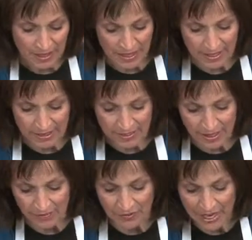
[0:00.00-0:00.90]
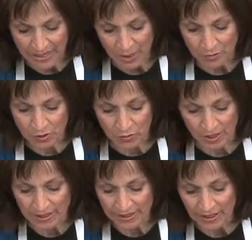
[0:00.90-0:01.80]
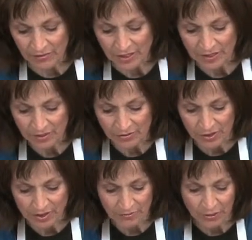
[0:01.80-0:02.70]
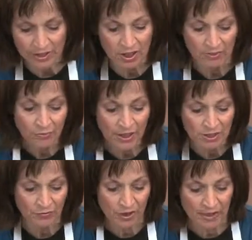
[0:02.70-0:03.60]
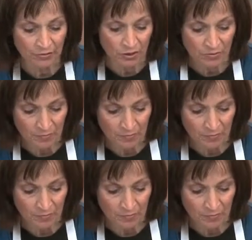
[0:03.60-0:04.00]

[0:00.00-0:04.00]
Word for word: and uh, that helps really give it a different, fresh, a fresh flavor.